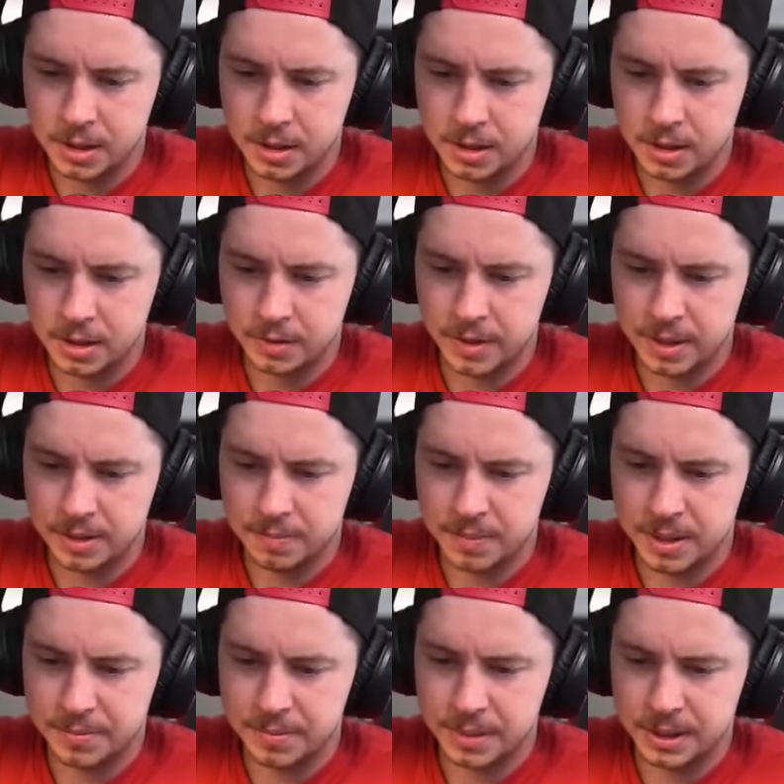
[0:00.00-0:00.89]
Hog Rider
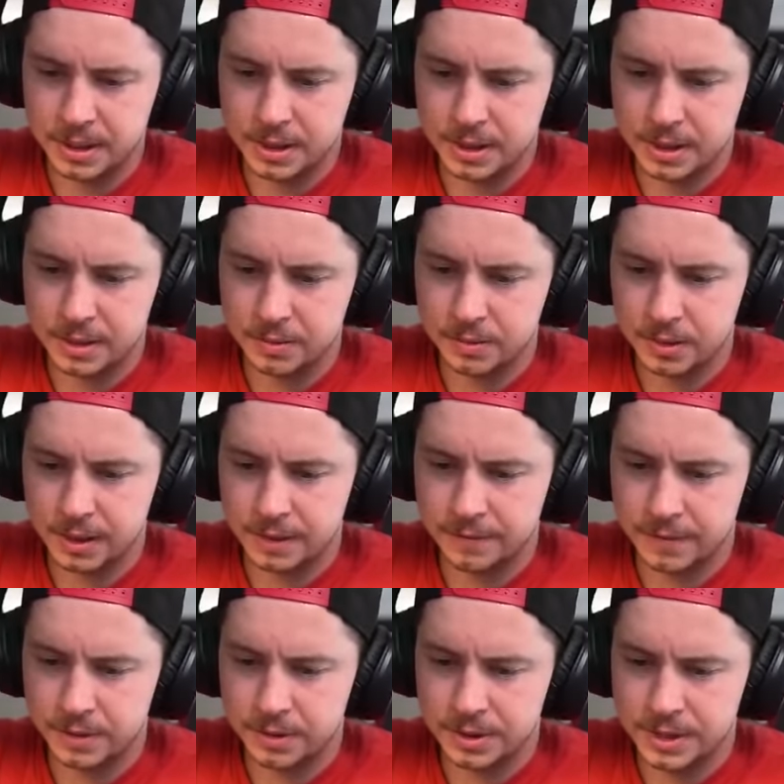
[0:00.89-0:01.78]
Puppet. Get through the
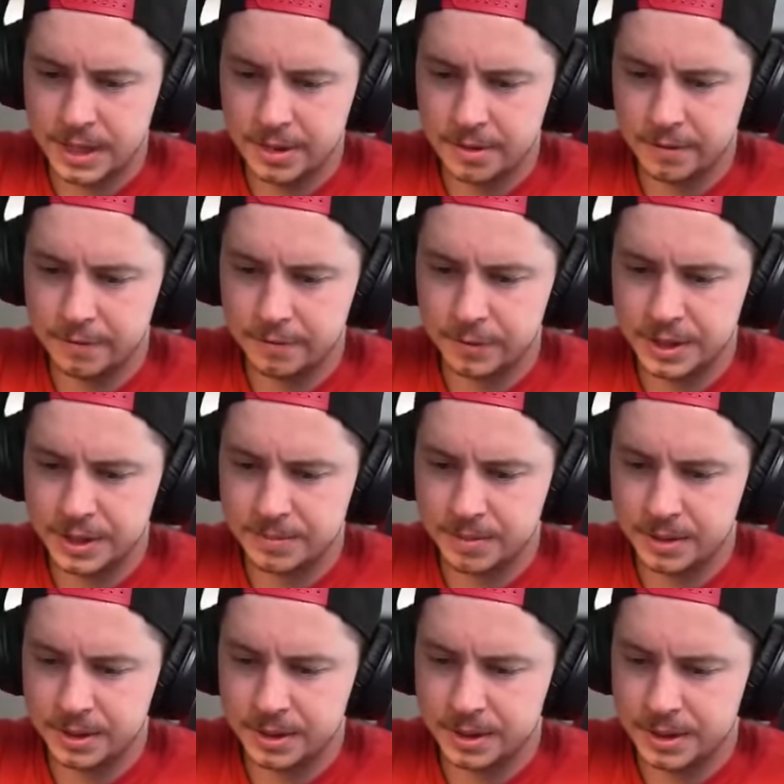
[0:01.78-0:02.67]
Inferno Tower. Freeze
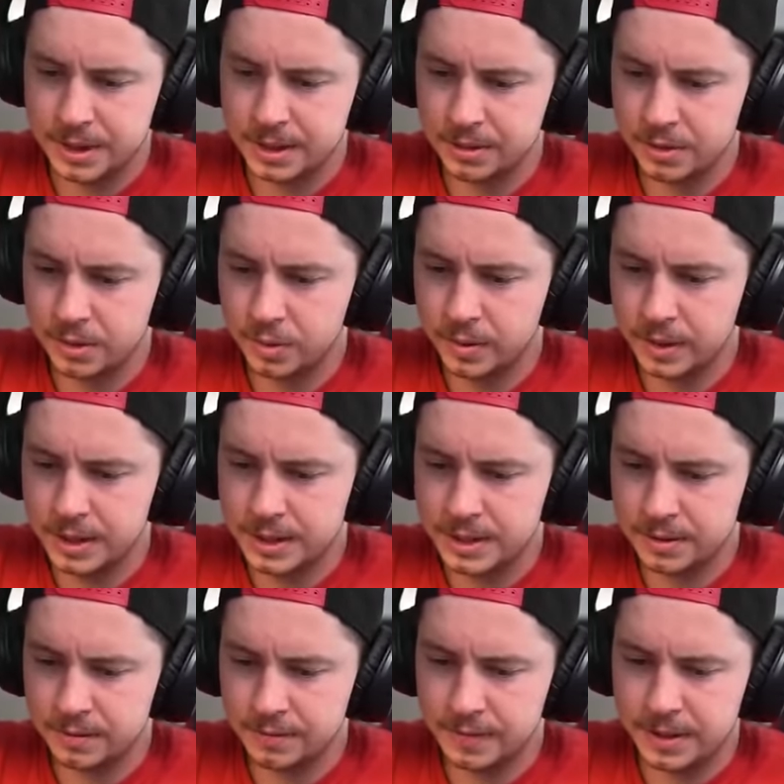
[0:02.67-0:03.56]
upon the single. Queen's
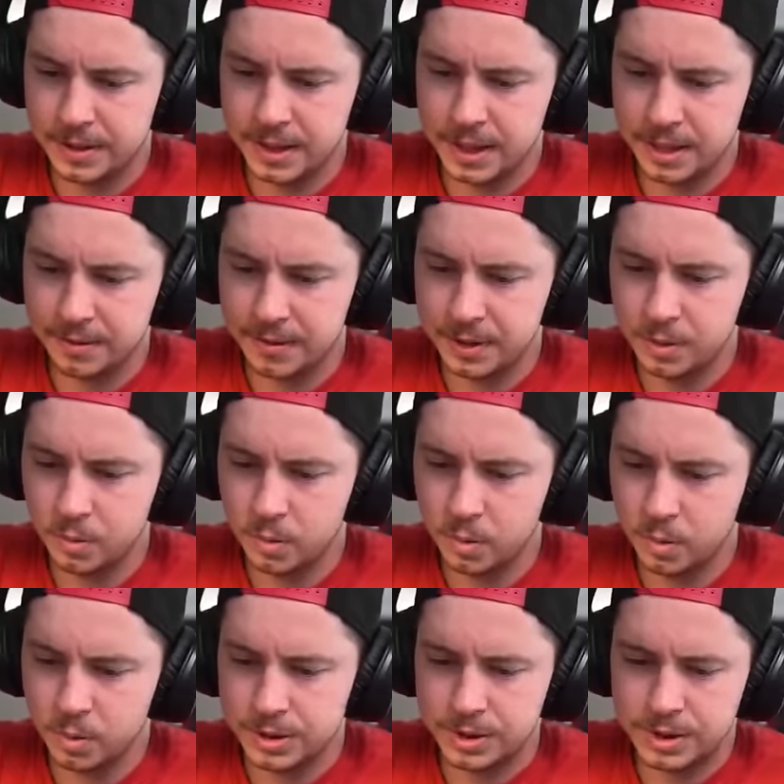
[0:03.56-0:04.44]
still very healthy.
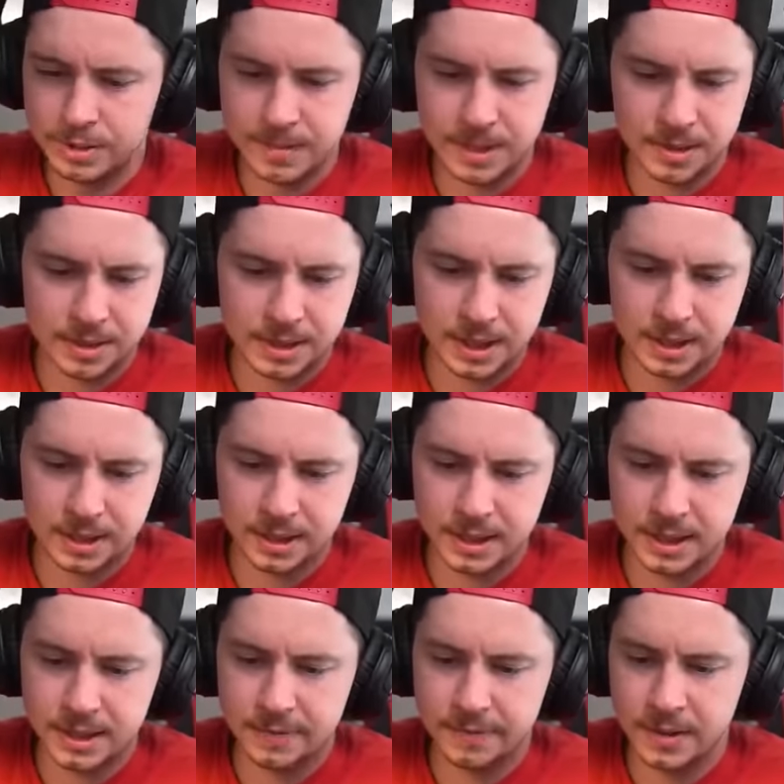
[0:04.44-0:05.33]
Warden somehow stayed
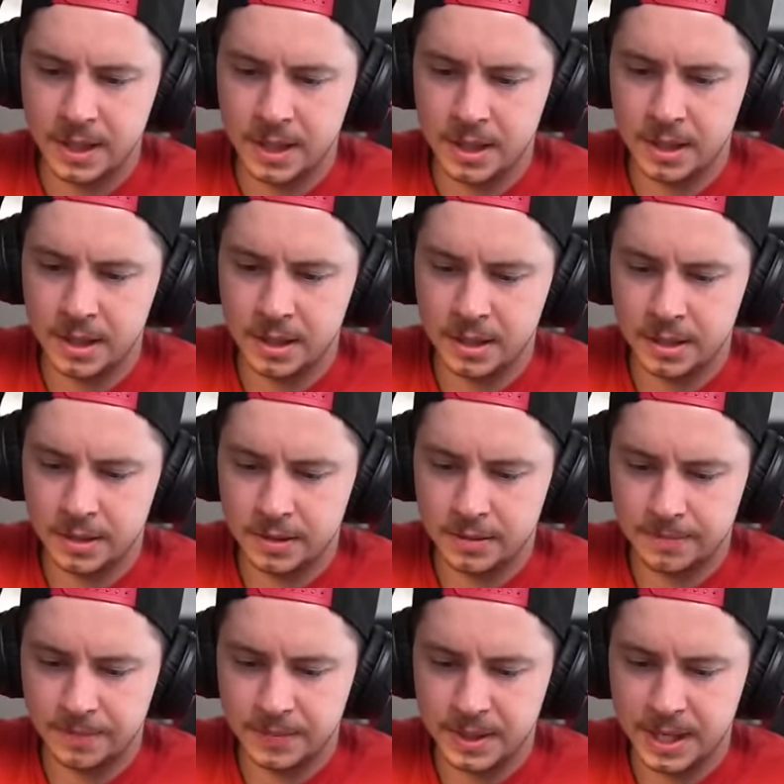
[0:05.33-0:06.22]
alive.
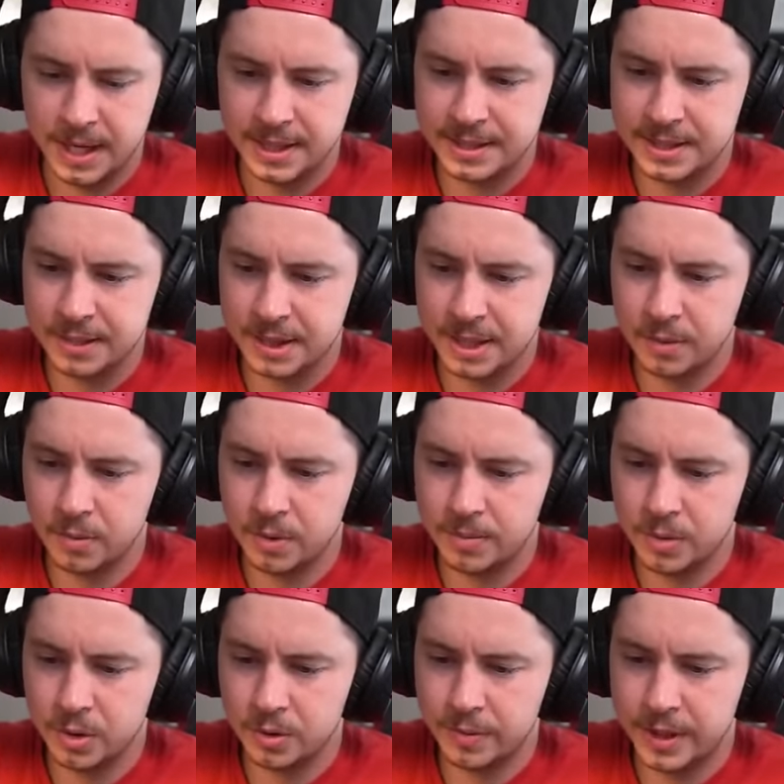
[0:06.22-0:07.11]
And he's still got 1
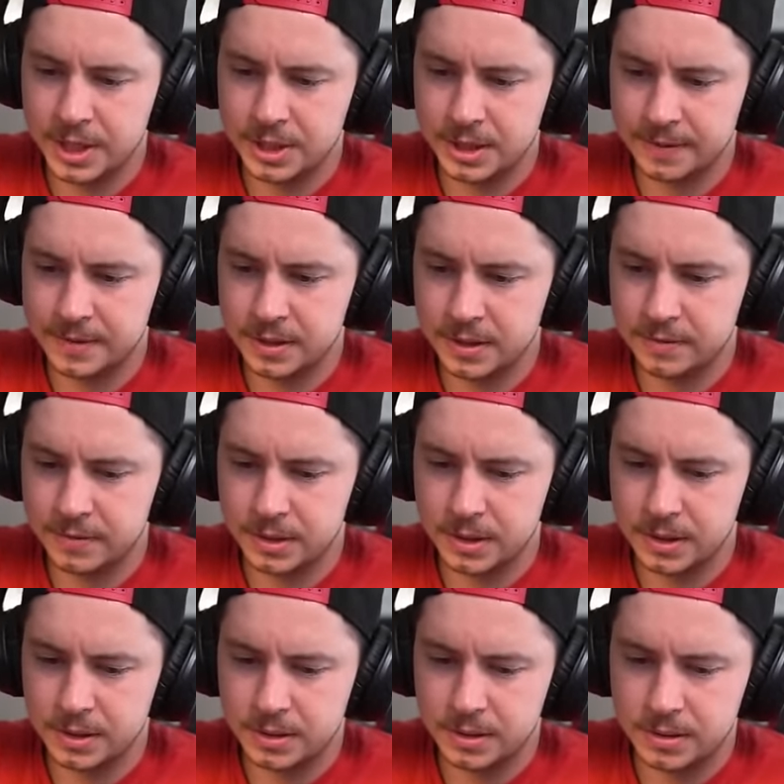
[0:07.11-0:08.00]
more Rage left over.
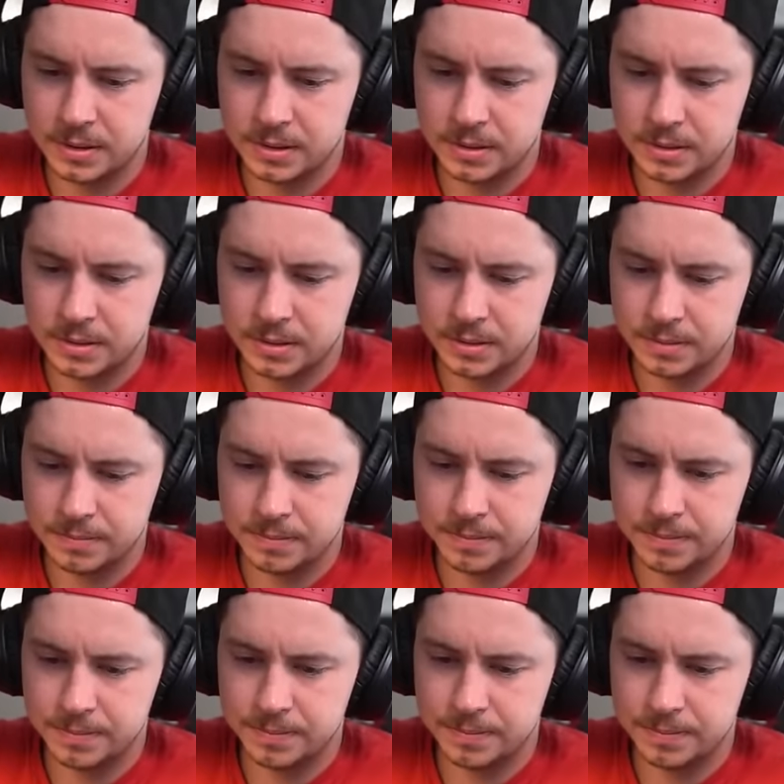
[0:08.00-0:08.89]

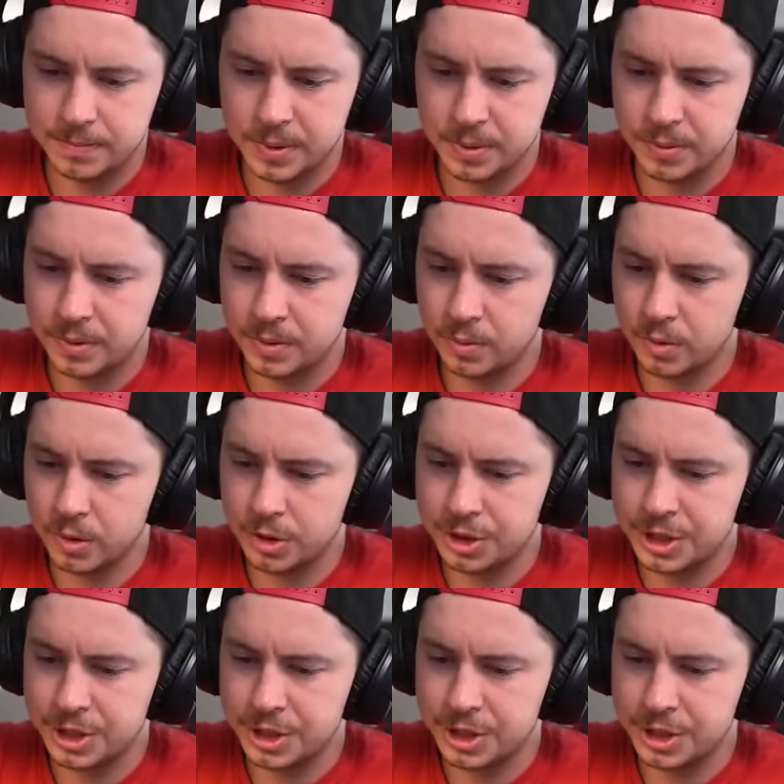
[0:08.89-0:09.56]
But with the Royal